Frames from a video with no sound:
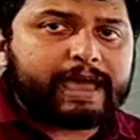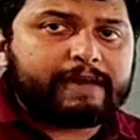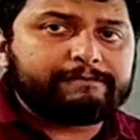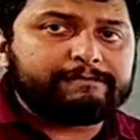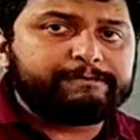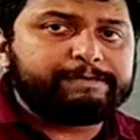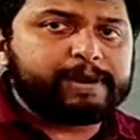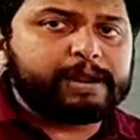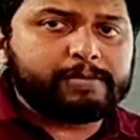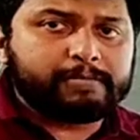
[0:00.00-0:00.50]

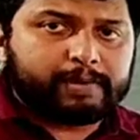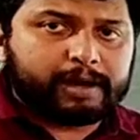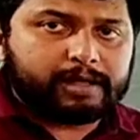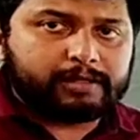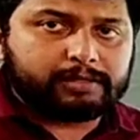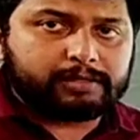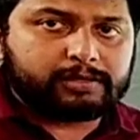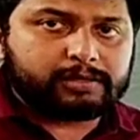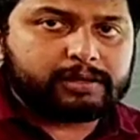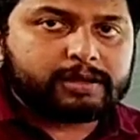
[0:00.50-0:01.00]
every
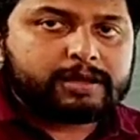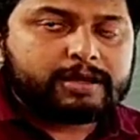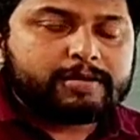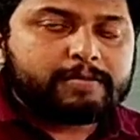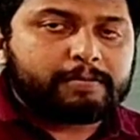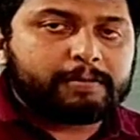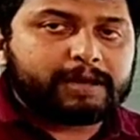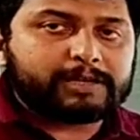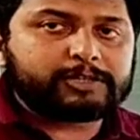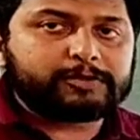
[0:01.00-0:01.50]
month
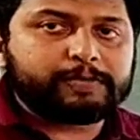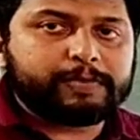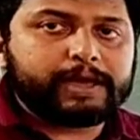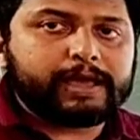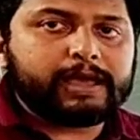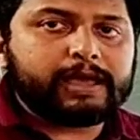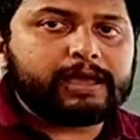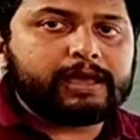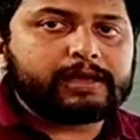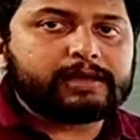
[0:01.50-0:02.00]
must
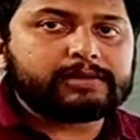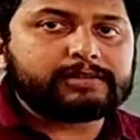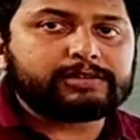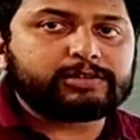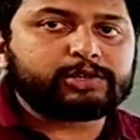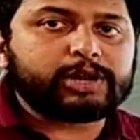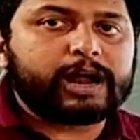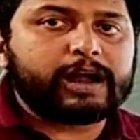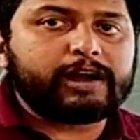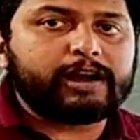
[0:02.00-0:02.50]
be
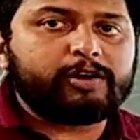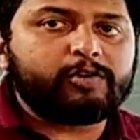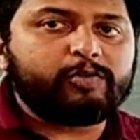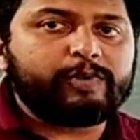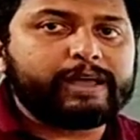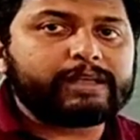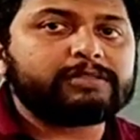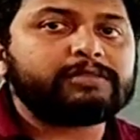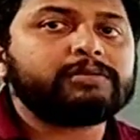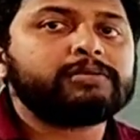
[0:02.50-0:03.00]
started
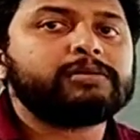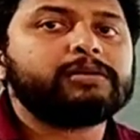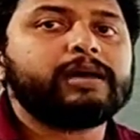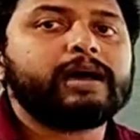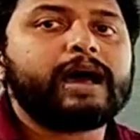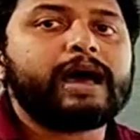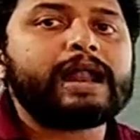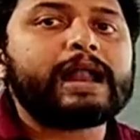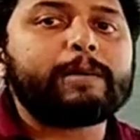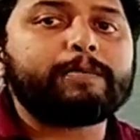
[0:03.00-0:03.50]
with
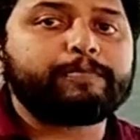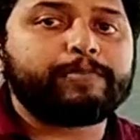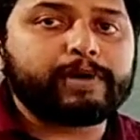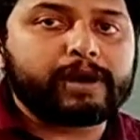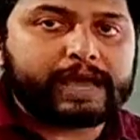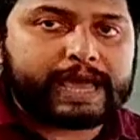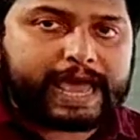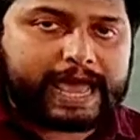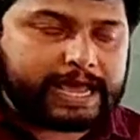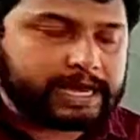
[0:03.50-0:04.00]
an
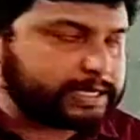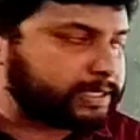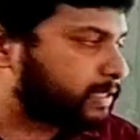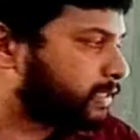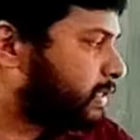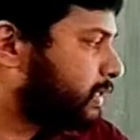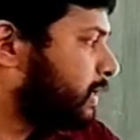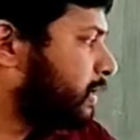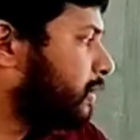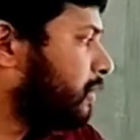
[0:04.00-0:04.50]
uppercase.
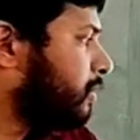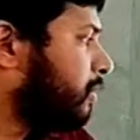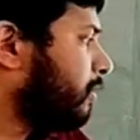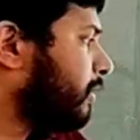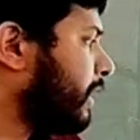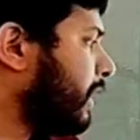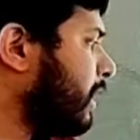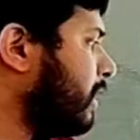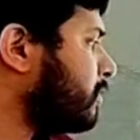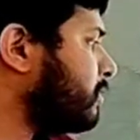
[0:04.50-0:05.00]

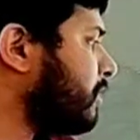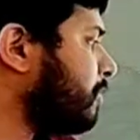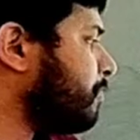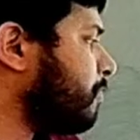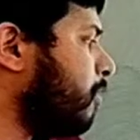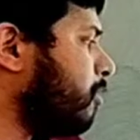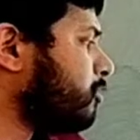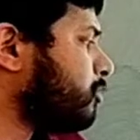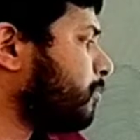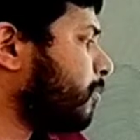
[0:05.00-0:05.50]
Okay, the
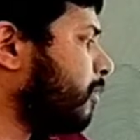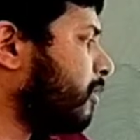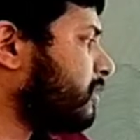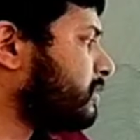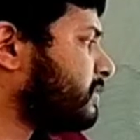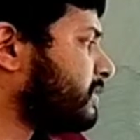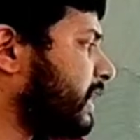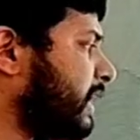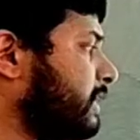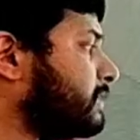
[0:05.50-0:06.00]
fourth
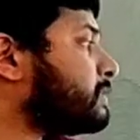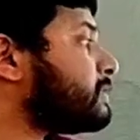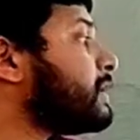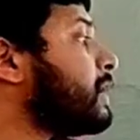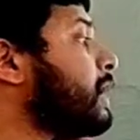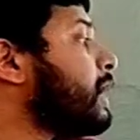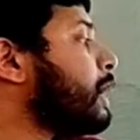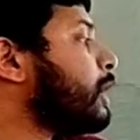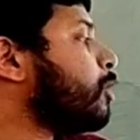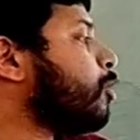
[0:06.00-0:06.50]
point says
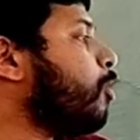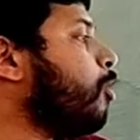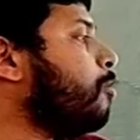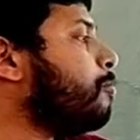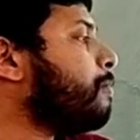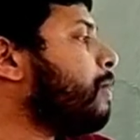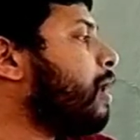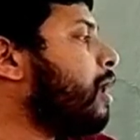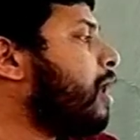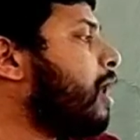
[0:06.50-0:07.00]

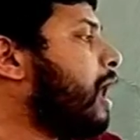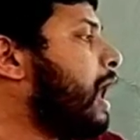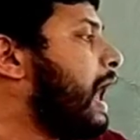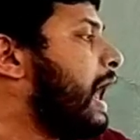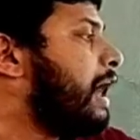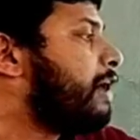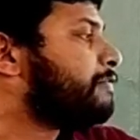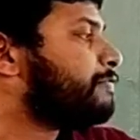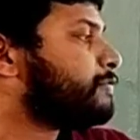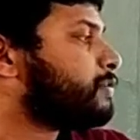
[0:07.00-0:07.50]
comma
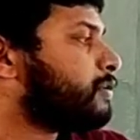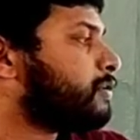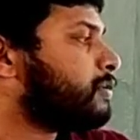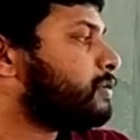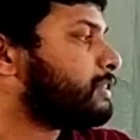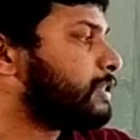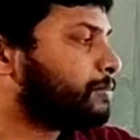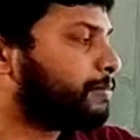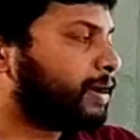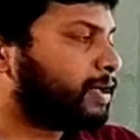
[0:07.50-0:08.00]
after
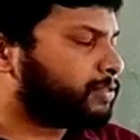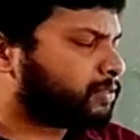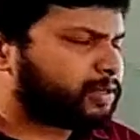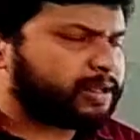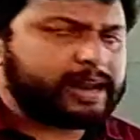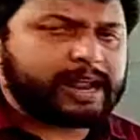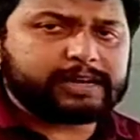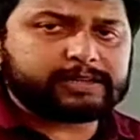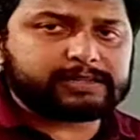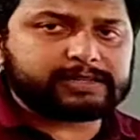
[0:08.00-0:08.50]
the month.
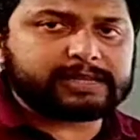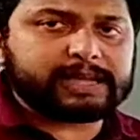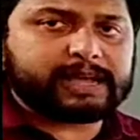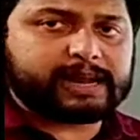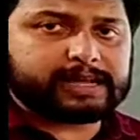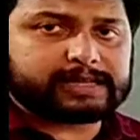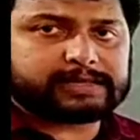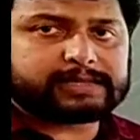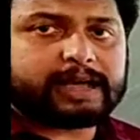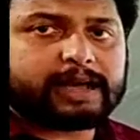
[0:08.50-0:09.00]
Let's see an
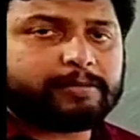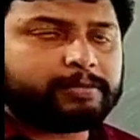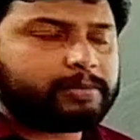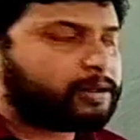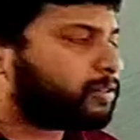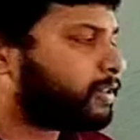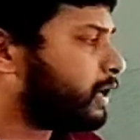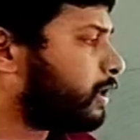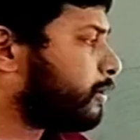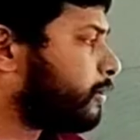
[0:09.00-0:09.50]
example.
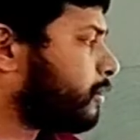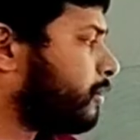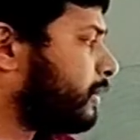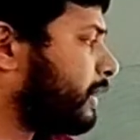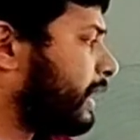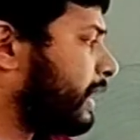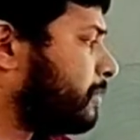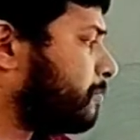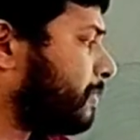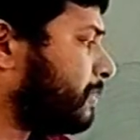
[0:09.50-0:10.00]
There you'll
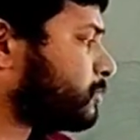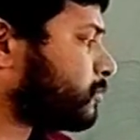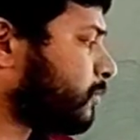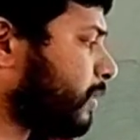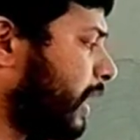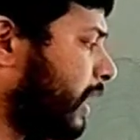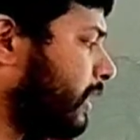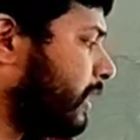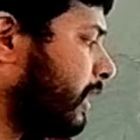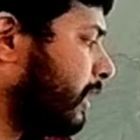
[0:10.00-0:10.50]
get better
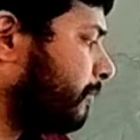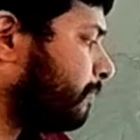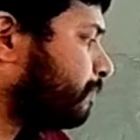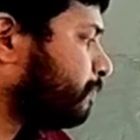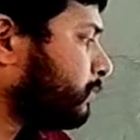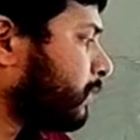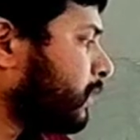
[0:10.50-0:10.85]
idea.